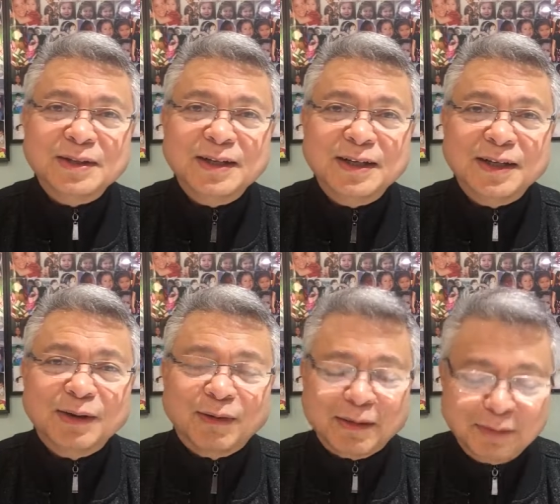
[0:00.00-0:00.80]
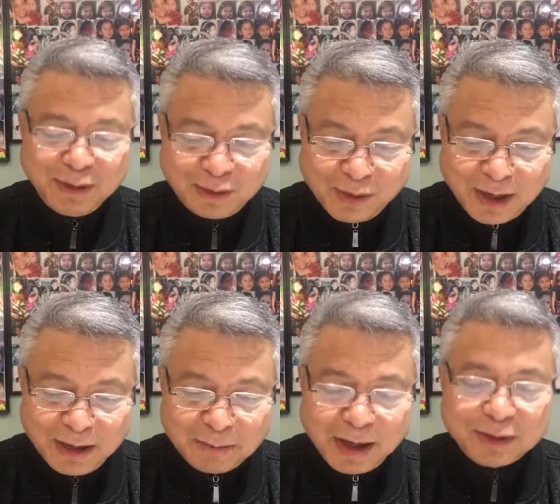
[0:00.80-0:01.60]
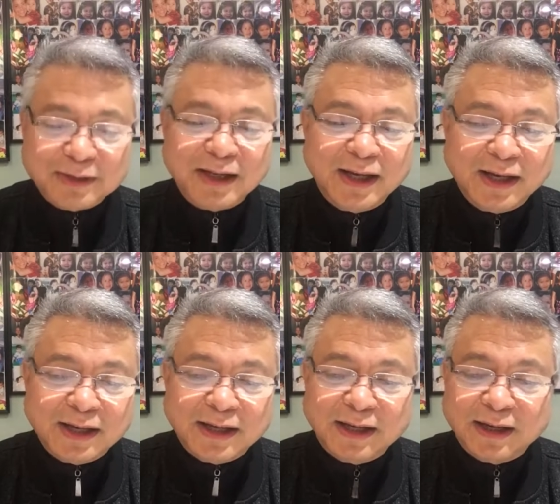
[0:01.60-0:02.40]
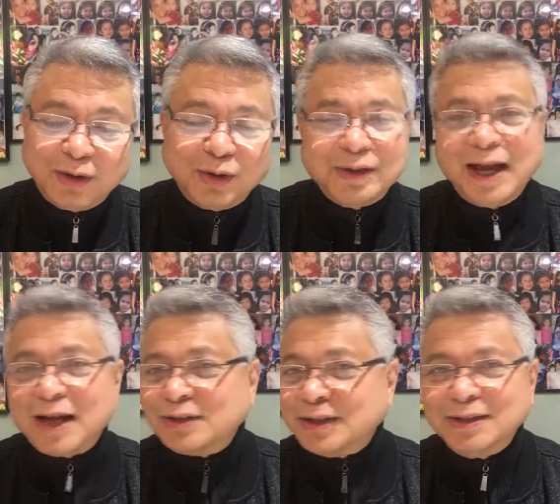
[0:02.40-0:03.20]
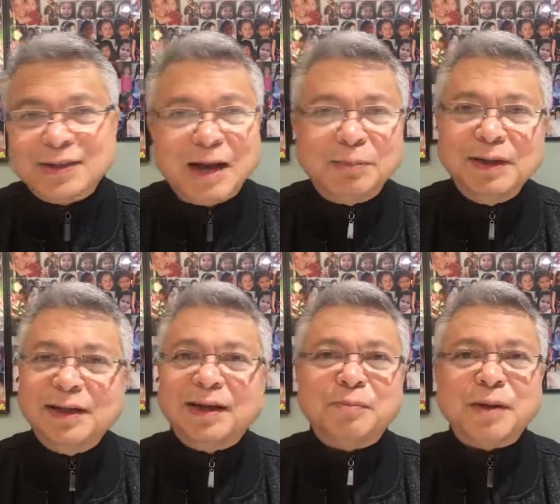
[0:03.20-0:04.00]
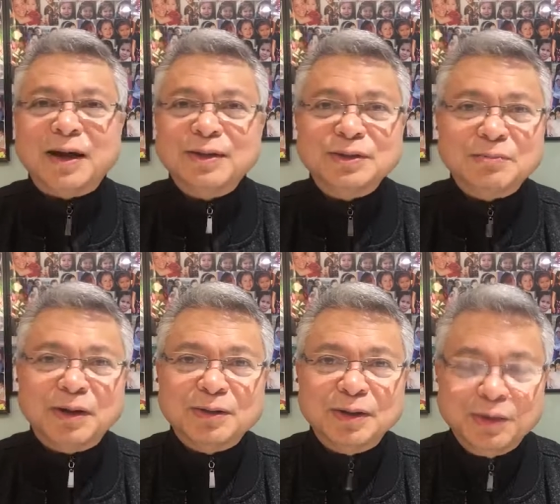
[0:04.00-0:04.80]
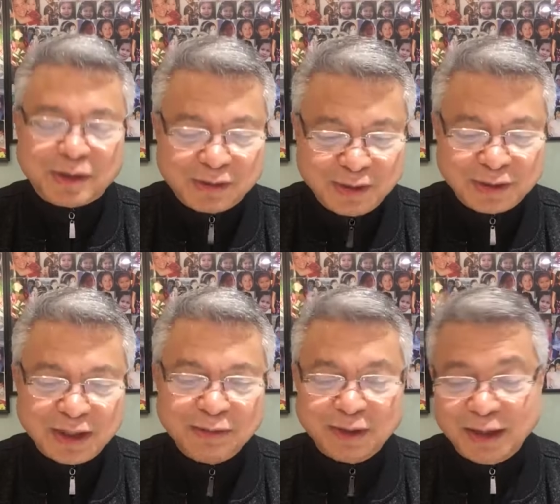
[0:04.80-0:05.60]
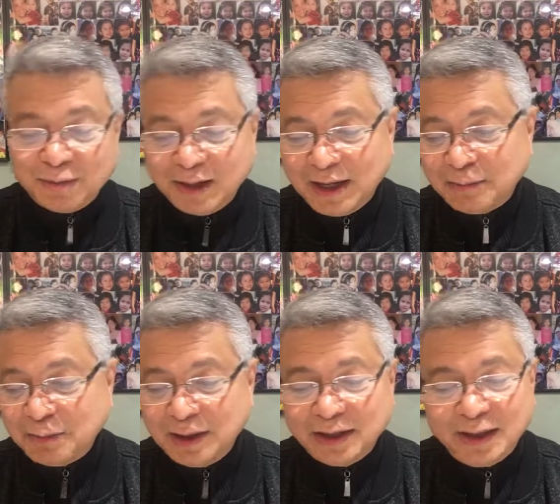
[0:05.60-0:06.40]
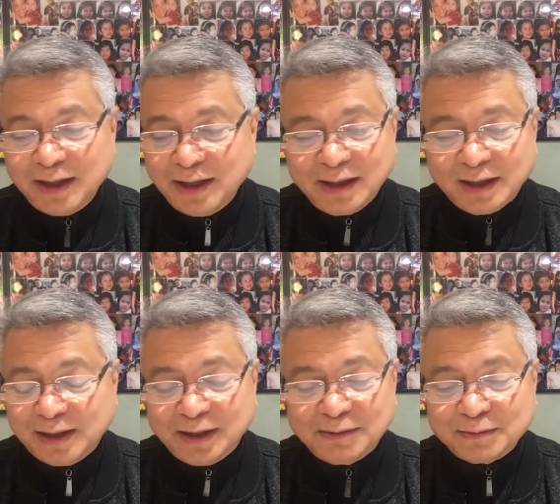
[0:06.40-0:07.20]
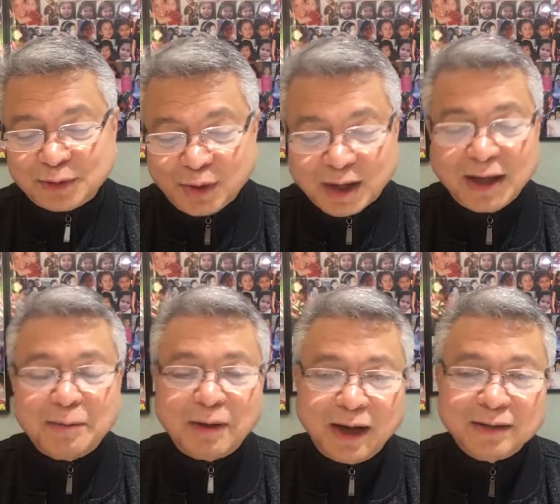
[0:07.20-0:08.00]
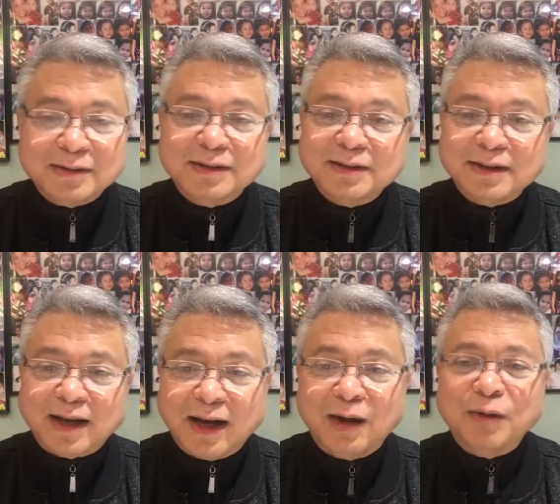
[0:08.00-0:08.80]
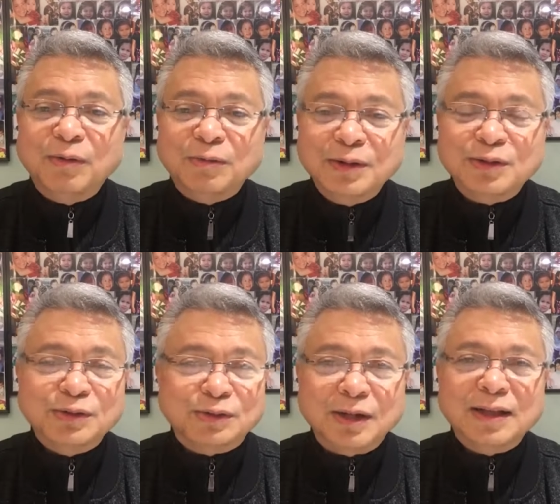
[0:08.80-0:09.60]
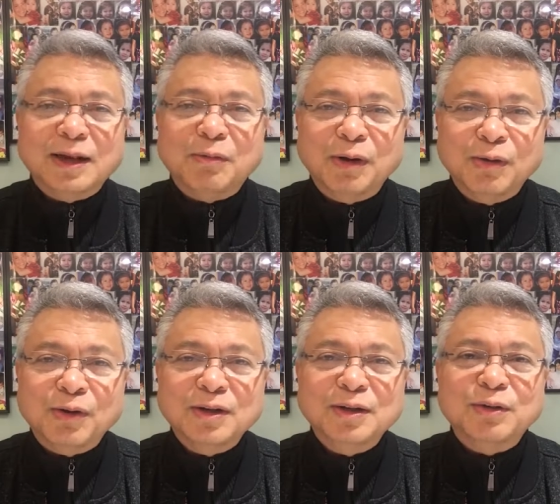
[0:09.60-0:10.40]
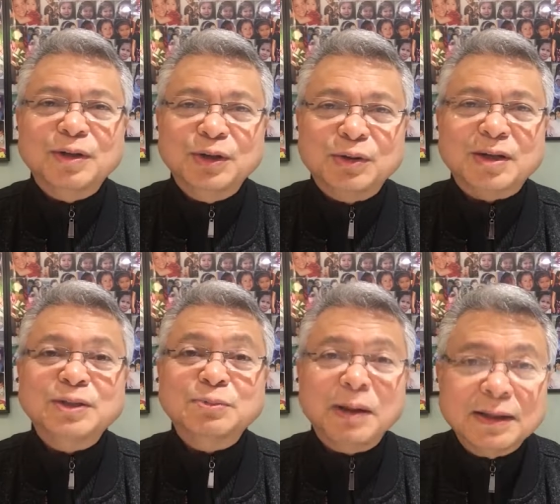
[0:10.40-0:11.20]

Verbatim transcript: We have been talking about uh, all the accidents happening in our parish about the Eucharist, and uh, we have been uh, talking about how we should treat our Lord in the Holy Eucharist better.